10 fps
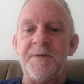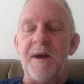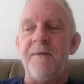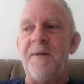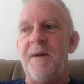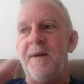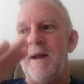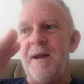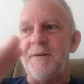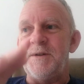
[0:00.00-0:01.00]
So I figured
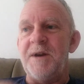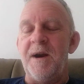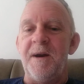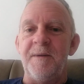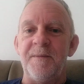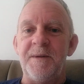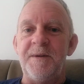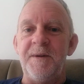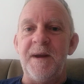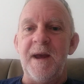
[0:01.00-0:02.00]
I'd share it
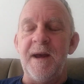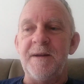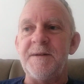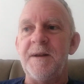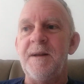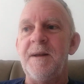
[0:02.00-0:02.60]
with you guys.